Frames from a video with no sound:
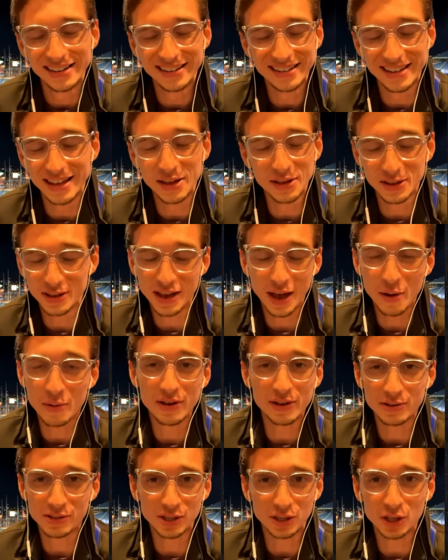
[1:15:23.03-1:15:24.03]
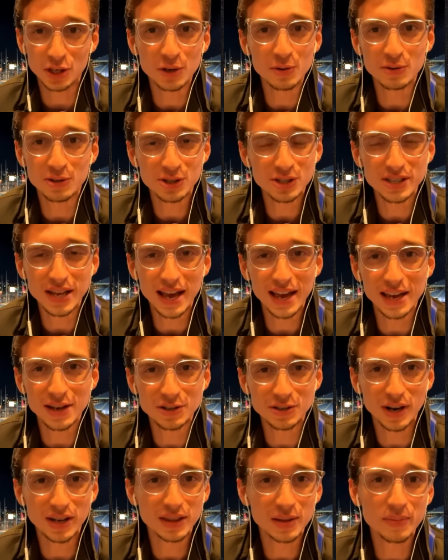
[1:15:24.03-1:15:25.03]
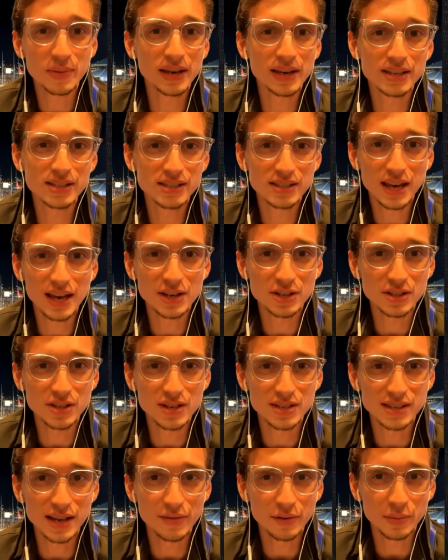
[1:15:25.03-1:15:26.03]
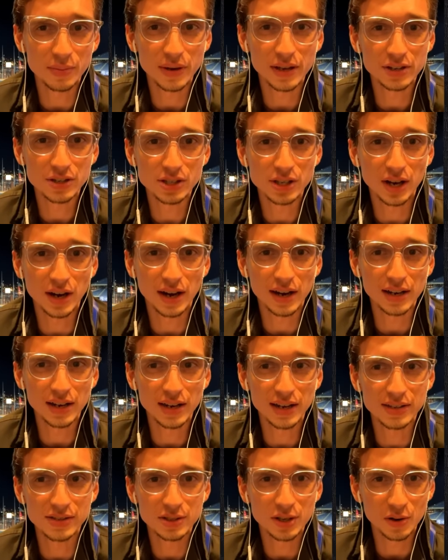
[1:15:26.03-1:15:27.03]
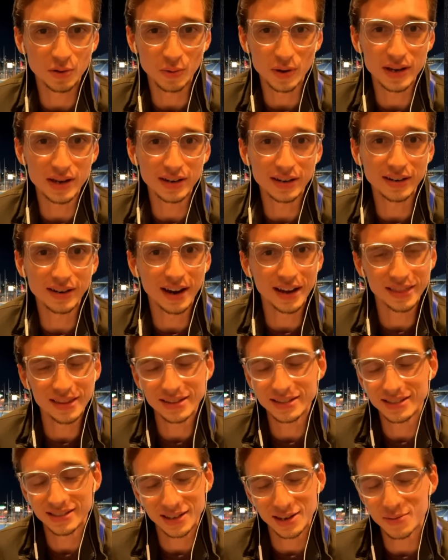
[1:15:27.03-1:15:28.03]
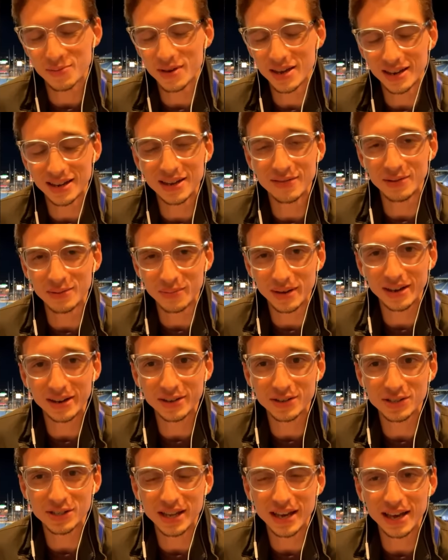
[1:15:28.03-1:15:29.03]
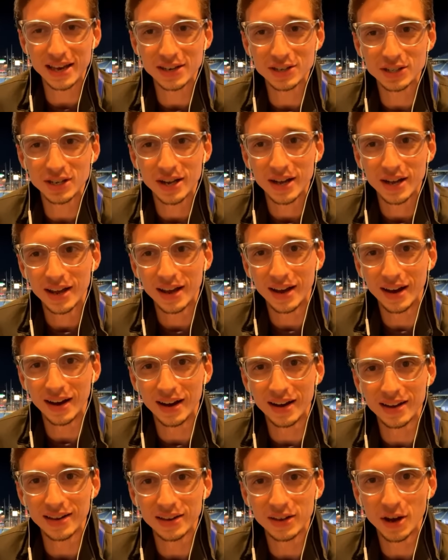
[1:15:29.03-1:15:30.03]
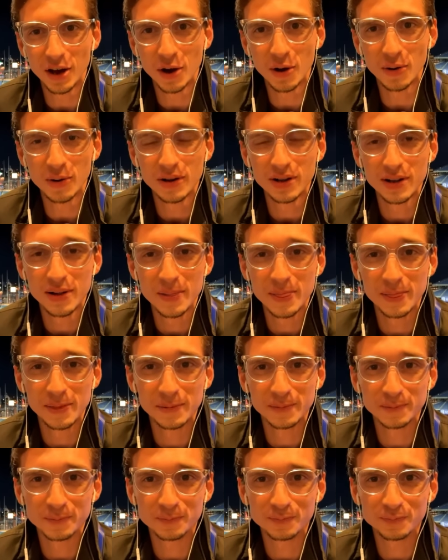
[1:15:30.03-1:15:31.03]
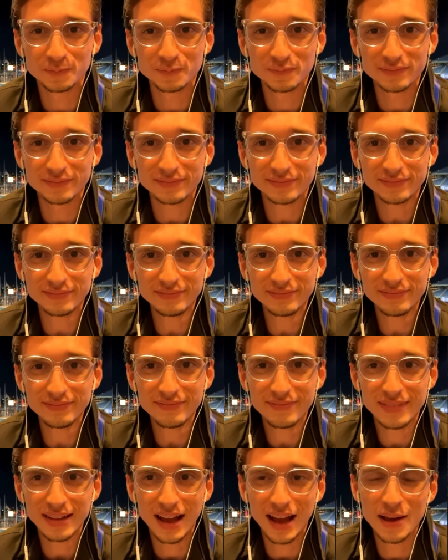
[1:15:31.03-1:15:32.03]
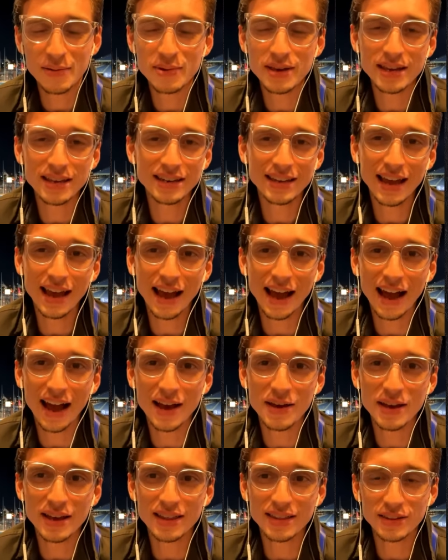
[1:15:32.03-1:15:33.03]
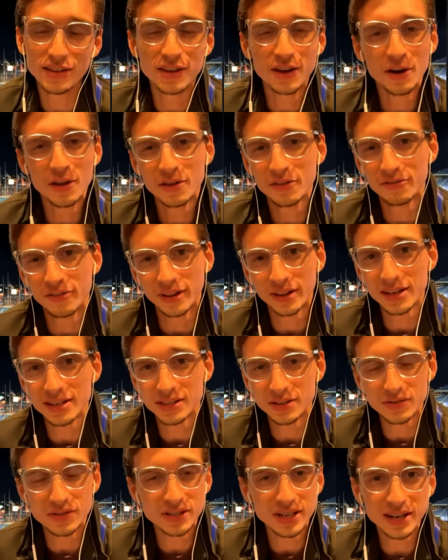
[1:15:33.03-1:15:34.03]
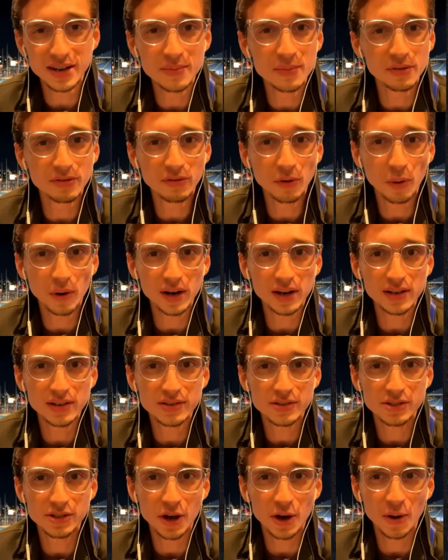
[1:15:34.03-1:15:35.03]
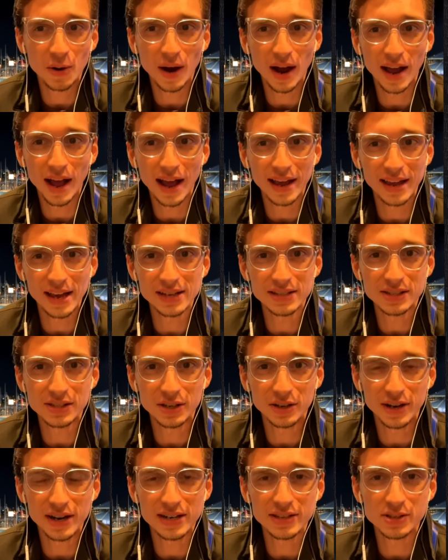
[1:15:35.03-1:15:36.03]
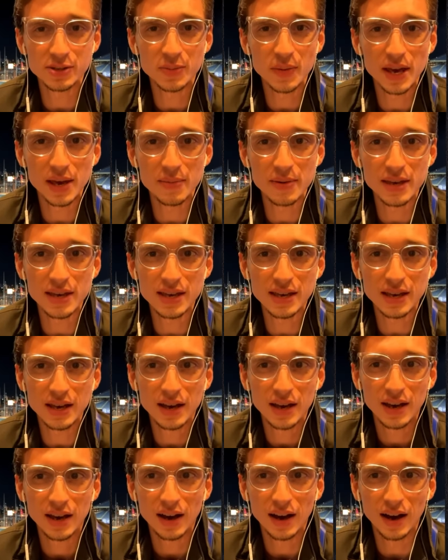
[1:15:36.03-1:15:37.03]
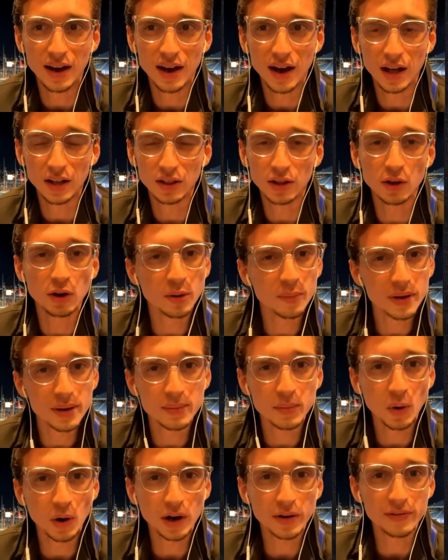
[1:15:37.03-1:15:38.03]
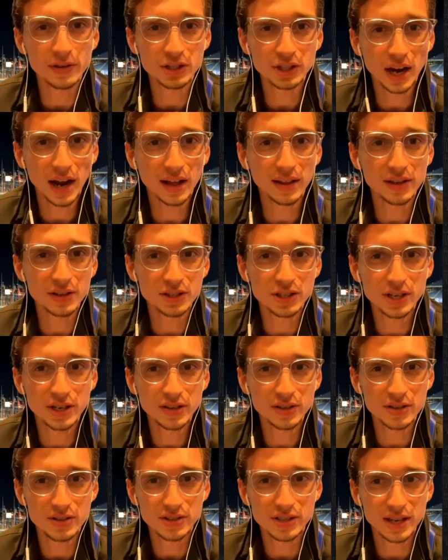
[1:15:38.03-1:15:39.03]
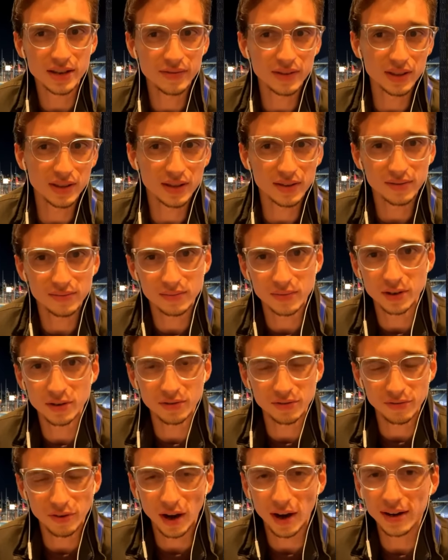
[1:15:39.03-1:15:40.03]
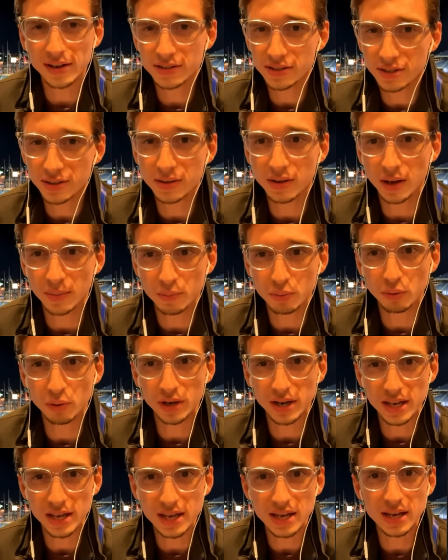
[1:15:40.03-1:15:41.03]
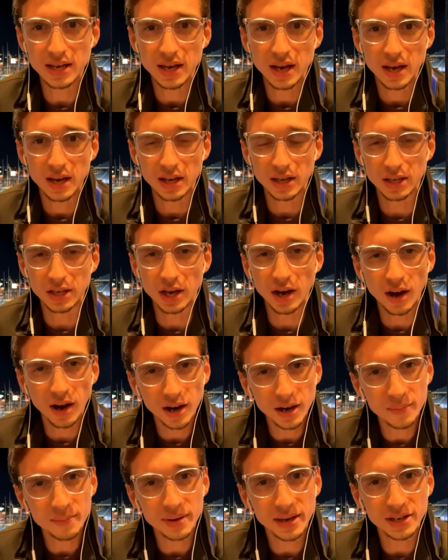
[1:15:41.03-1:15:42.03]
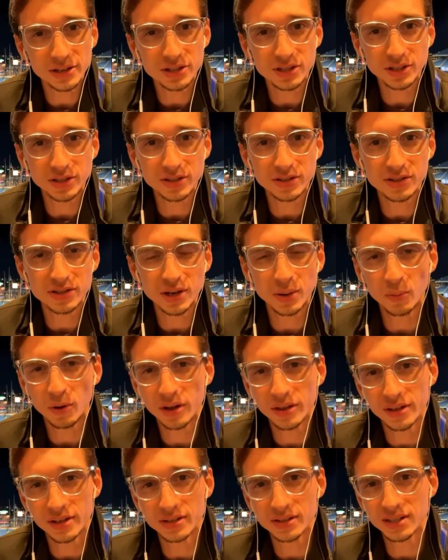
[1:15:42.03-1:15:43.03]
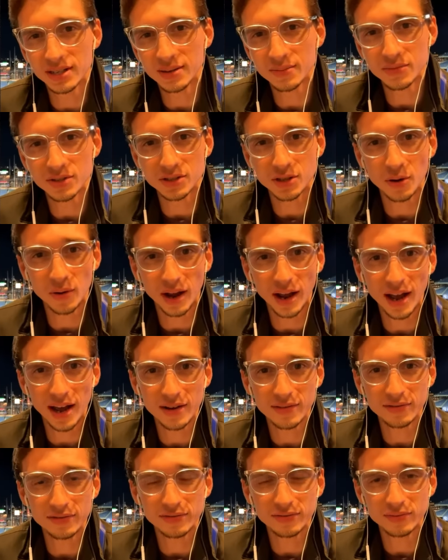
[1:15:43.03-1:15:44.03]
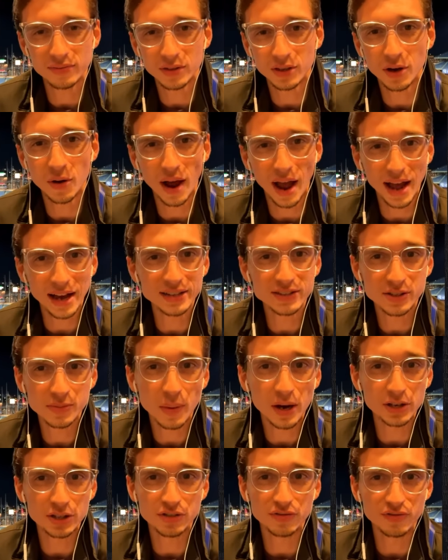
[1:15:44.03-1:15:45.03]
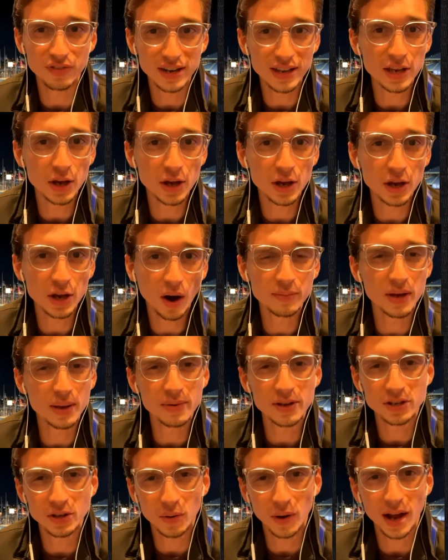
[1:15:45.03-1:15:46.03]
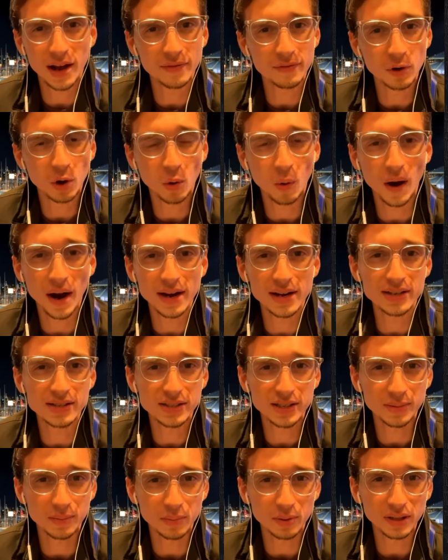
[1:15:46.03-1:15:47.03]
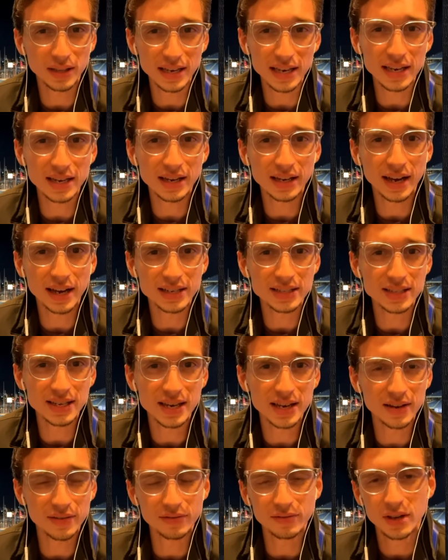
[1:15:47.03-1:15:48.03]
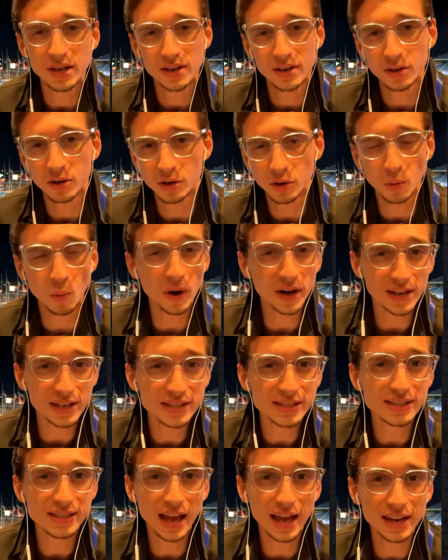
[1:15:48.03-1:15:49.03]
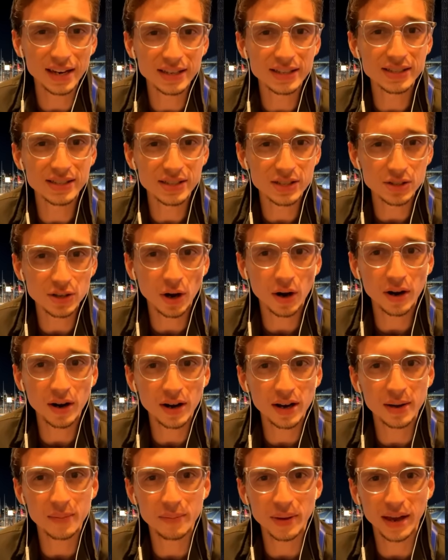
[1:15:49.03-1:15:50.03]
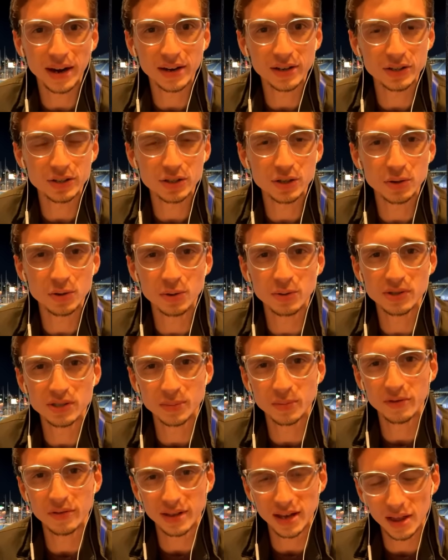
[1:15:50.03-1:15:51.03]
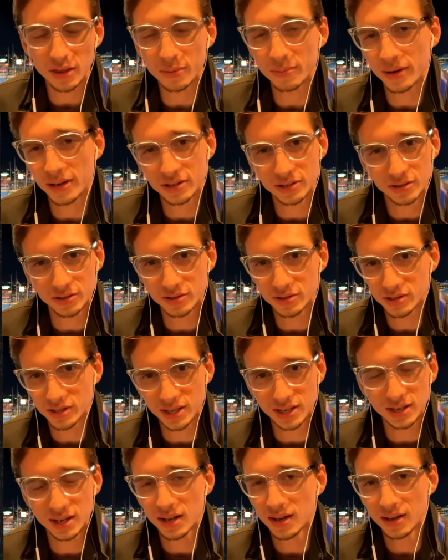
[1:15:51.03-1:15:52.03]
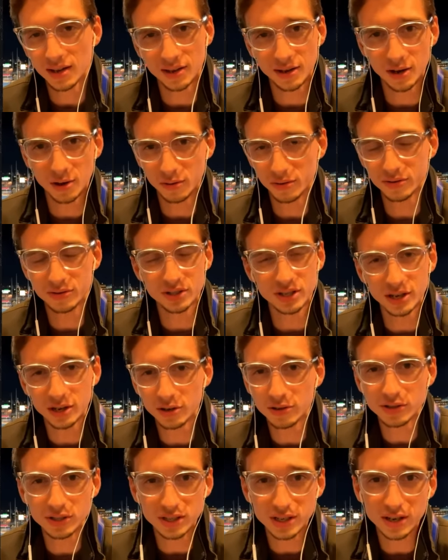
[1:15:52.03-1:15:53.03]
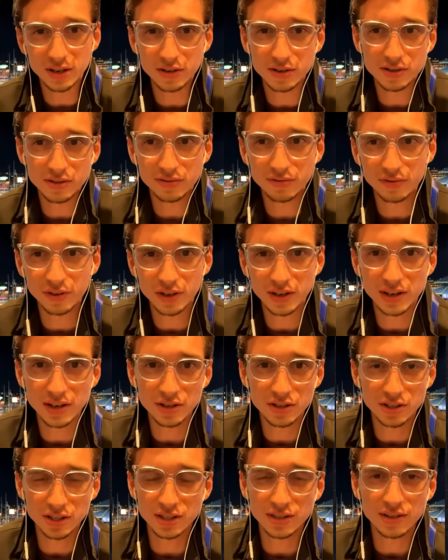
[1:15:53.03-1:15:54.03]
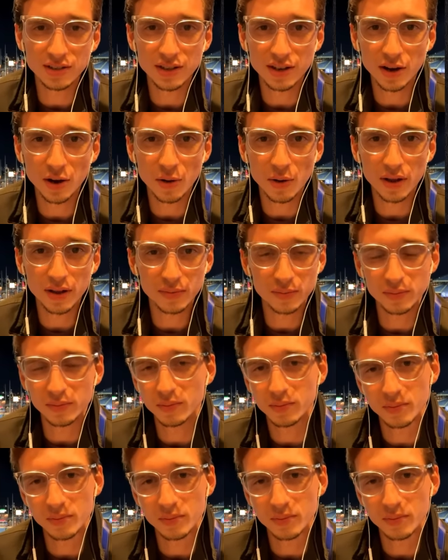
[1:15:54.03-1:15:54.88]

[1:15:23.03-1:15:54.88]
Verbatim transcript: It, it was a huge stage, right? The biggest stage that he's ever pitched on in his career, and this is going to be an even bigger stage. old marbles uh, you know, from that guy. I mean, yeah, I, you know, the Phillies have seen him before, so yeah. I, I guess there is maybe uh, a little bit more of a challenge here, just given that, you know, Pfaadt is a, a pretty young pitcher, someone that teams don't have, you know, as much video on, maybe don't have quite as complete an idea of, you know, what his tendencies are compared to some of the other pitchers that, you know, there's years and years of footage and, you know,